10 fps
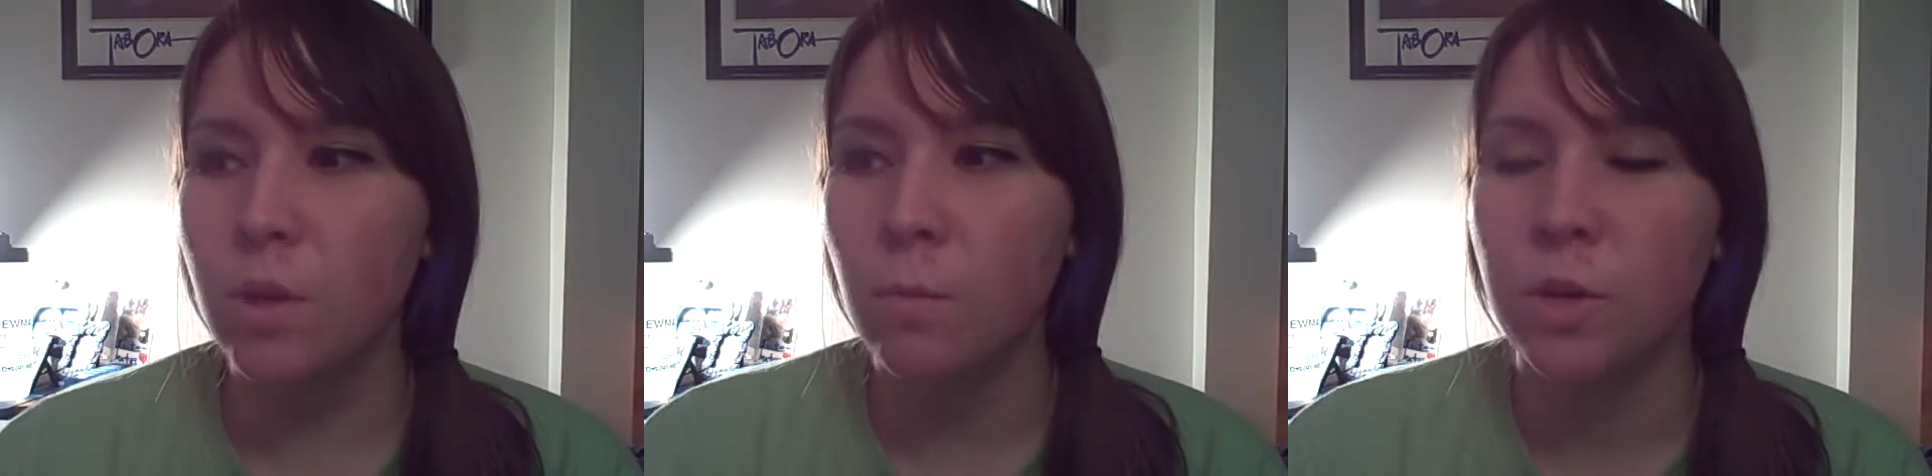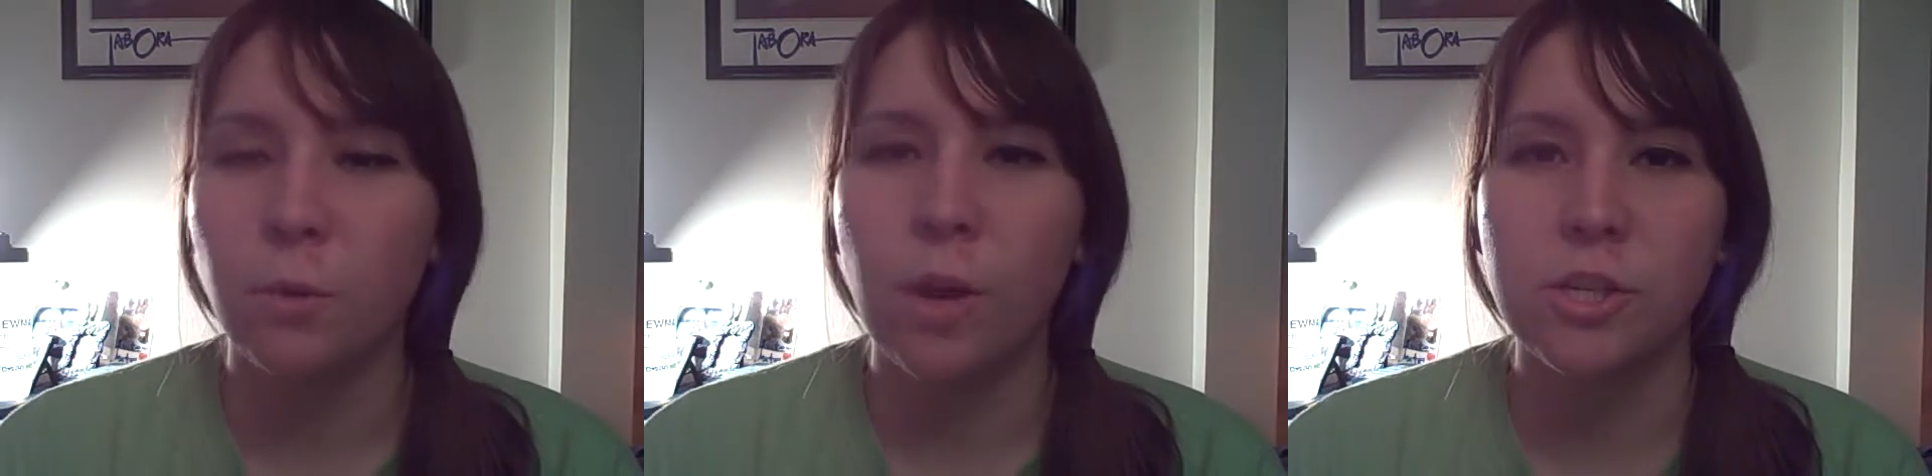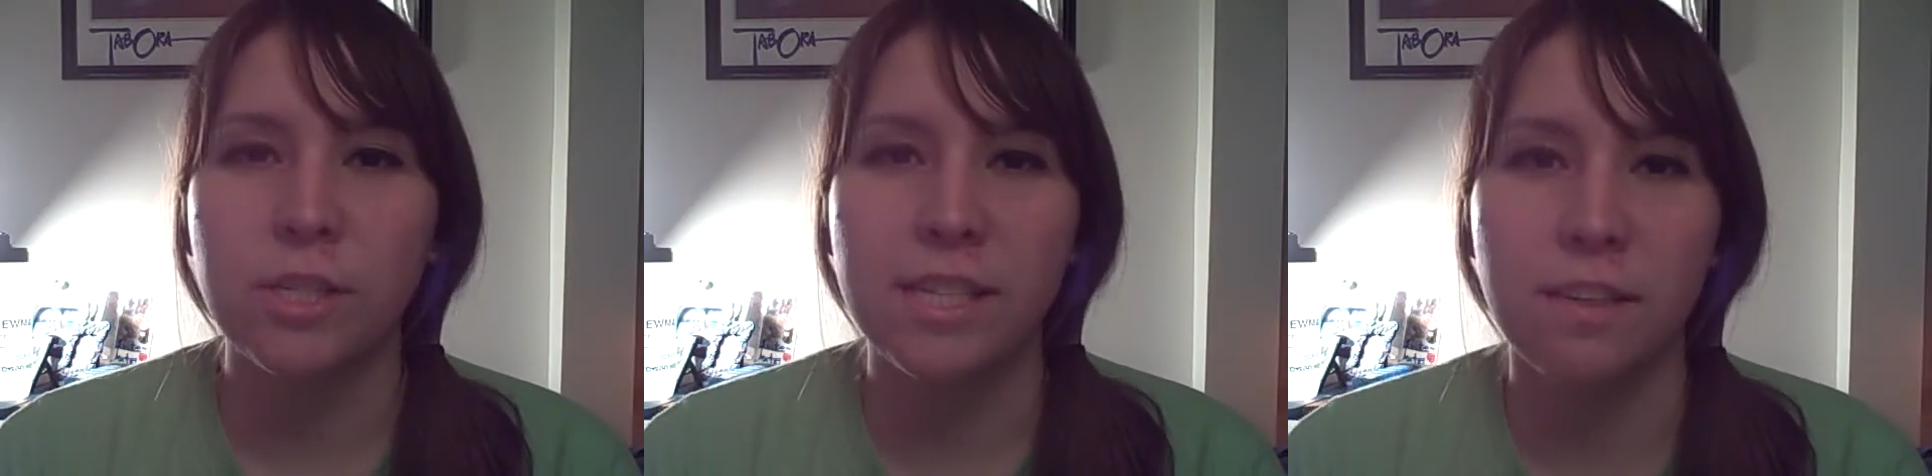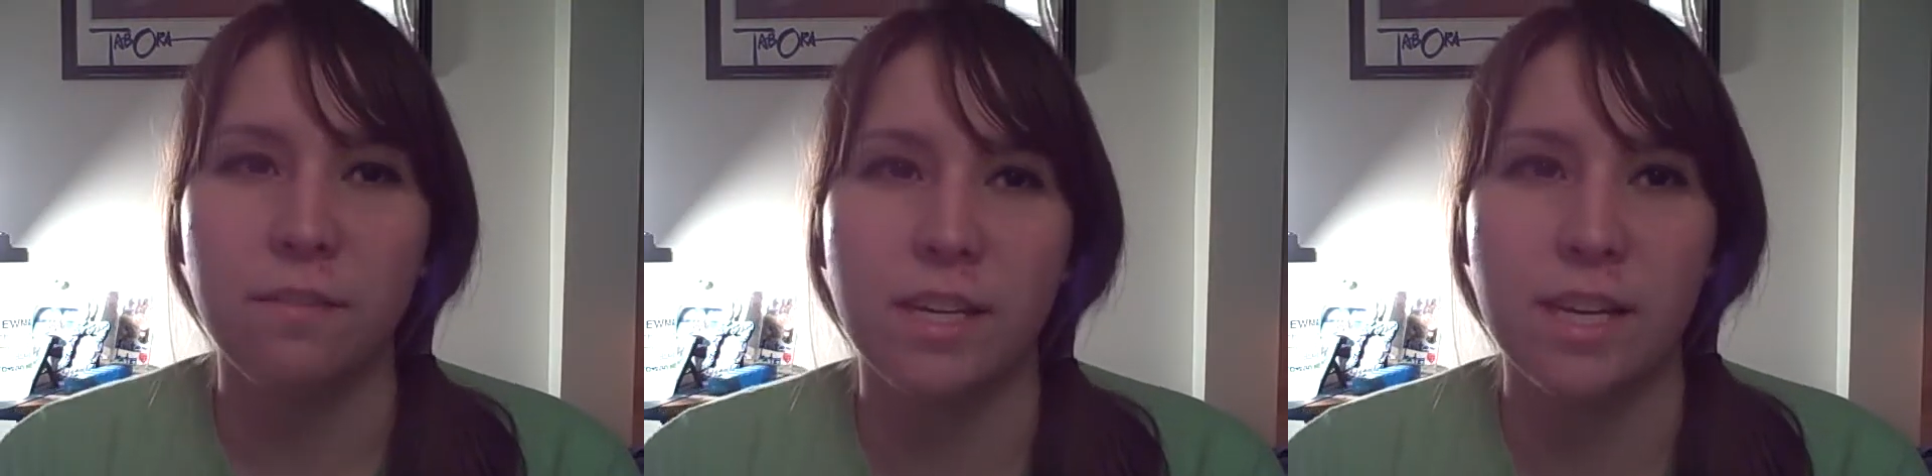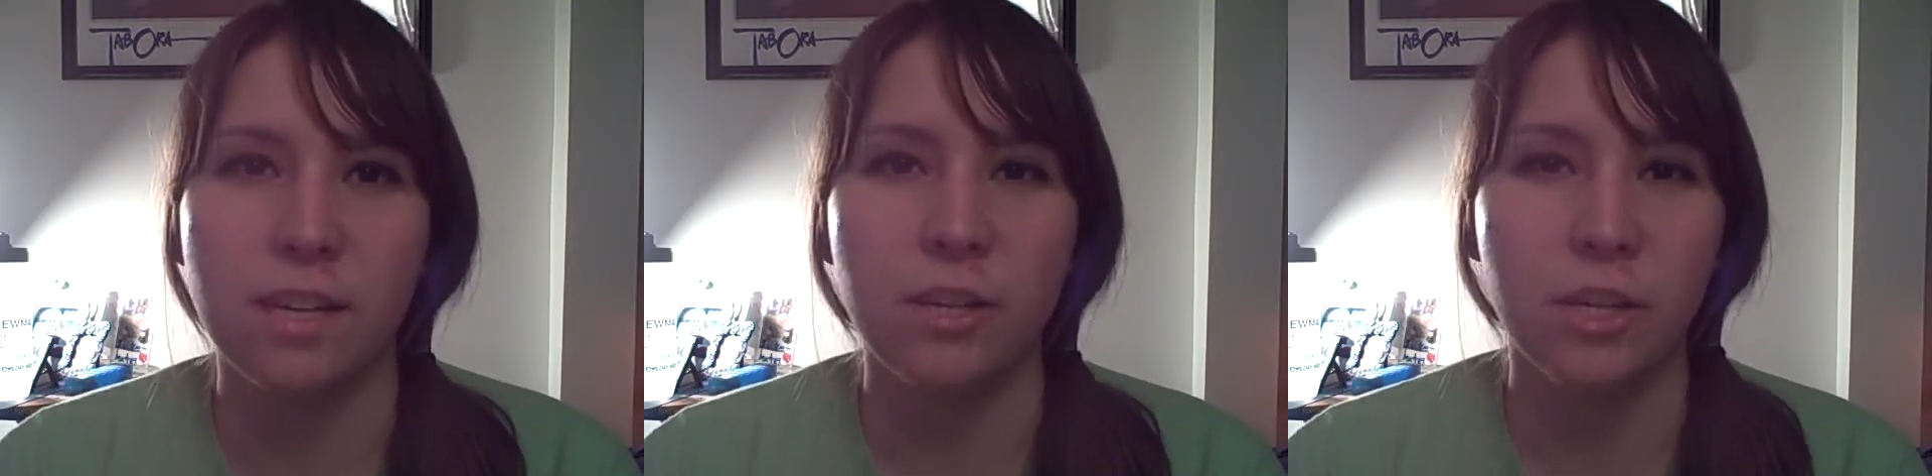when you're watching
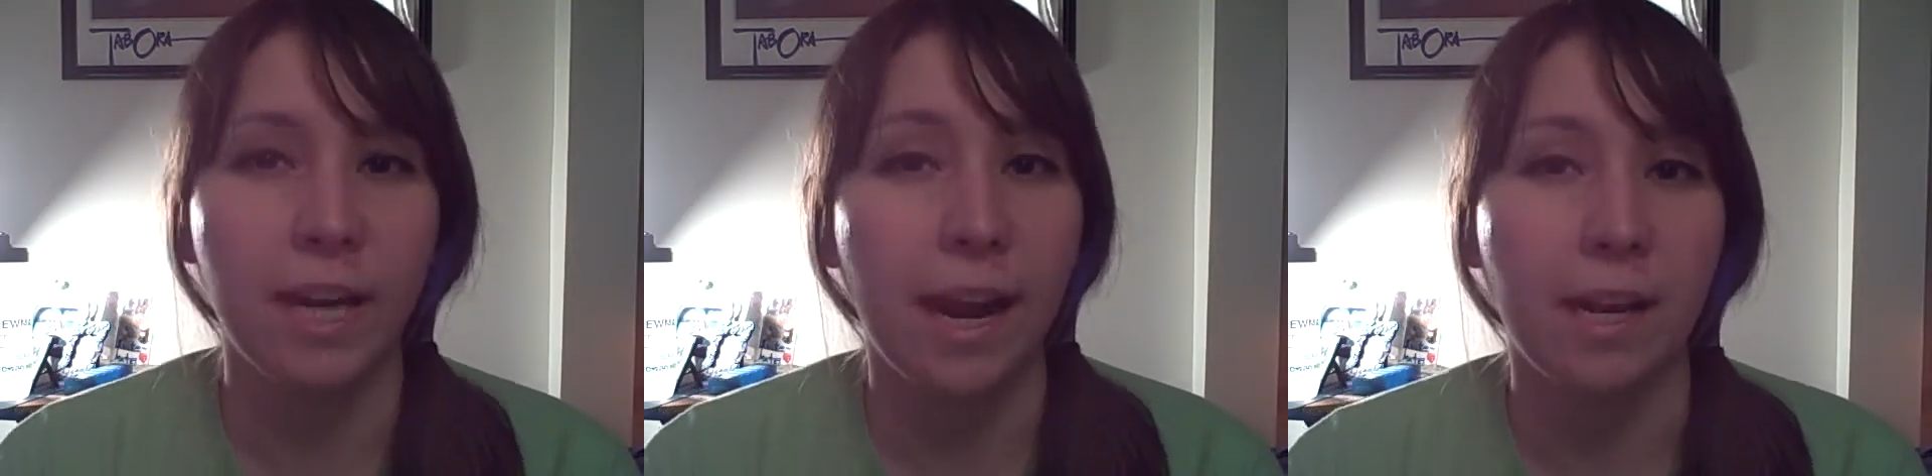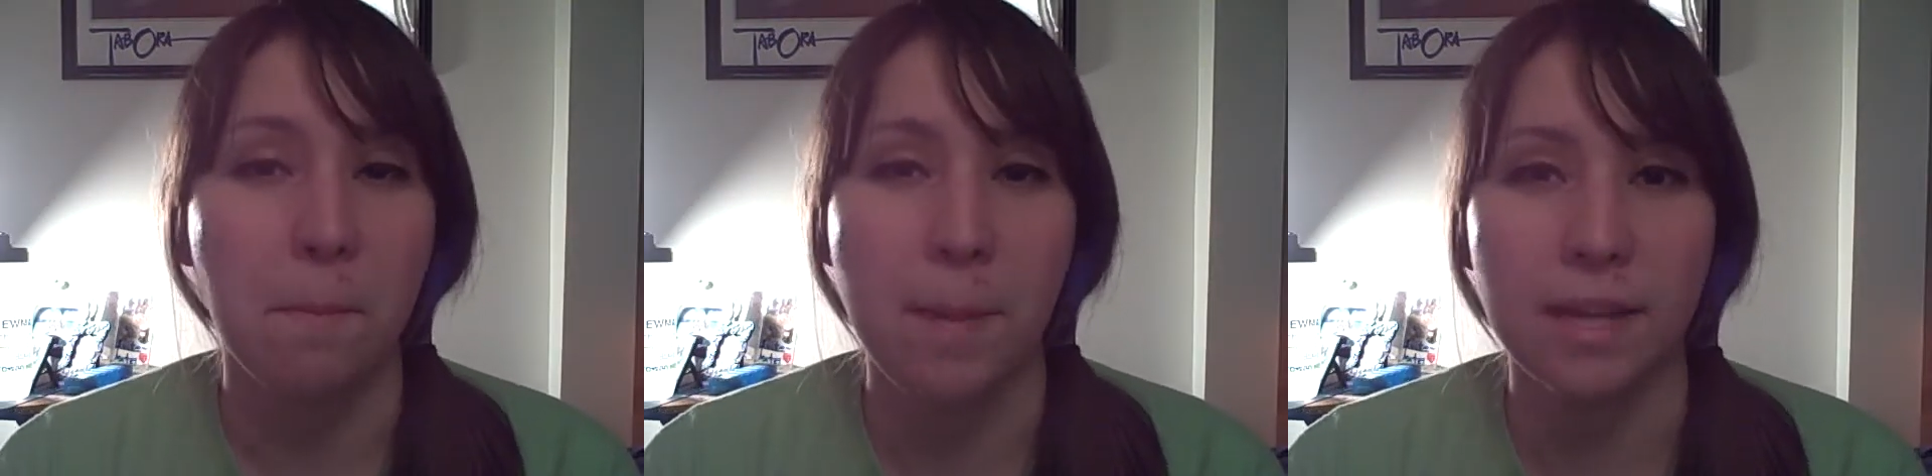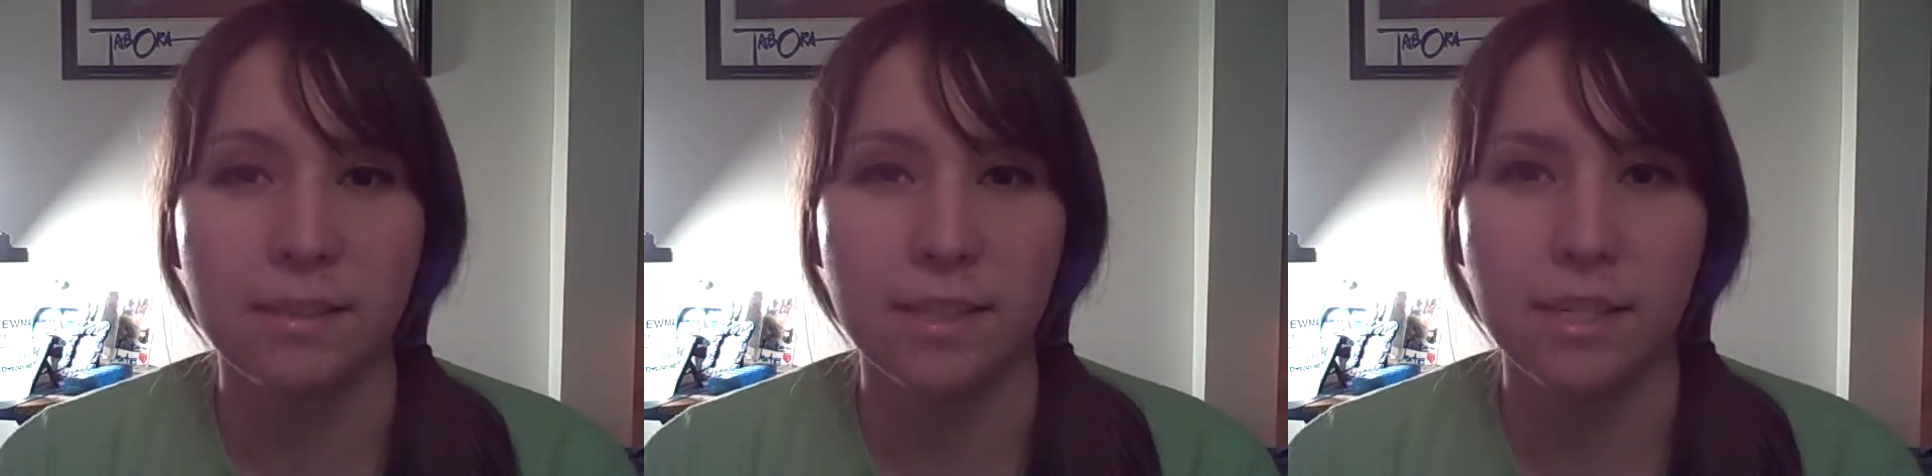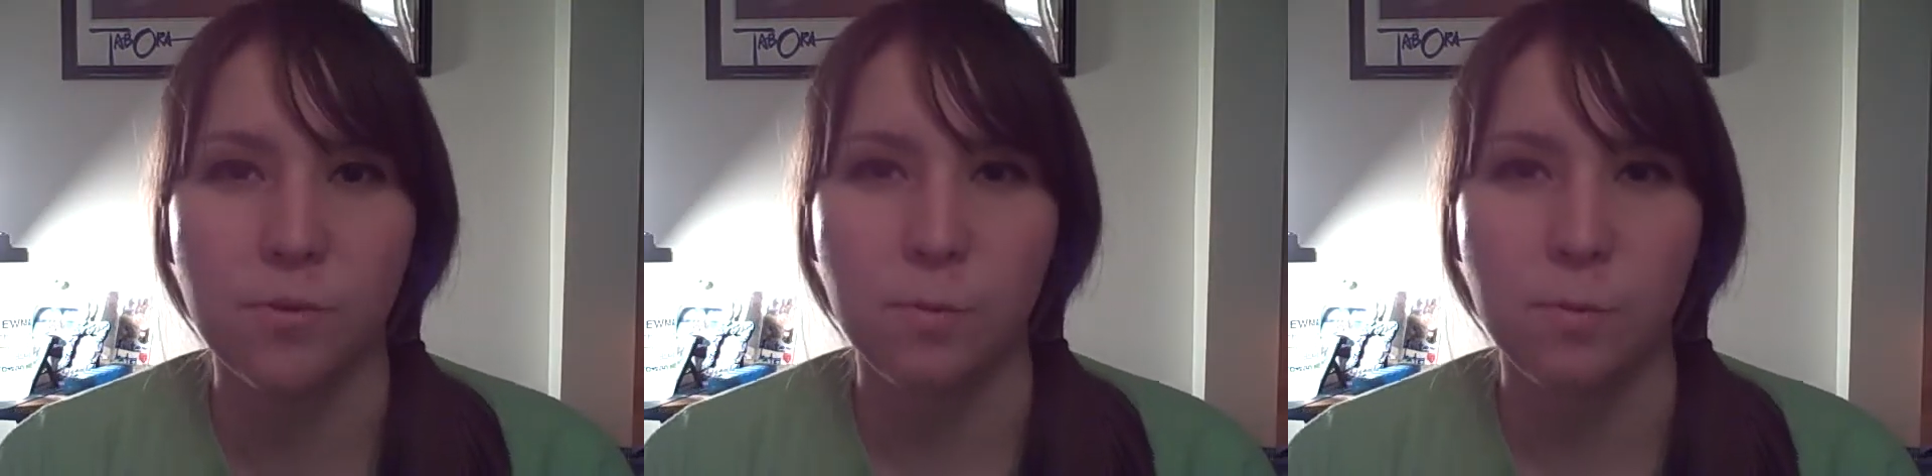tv you're getting a message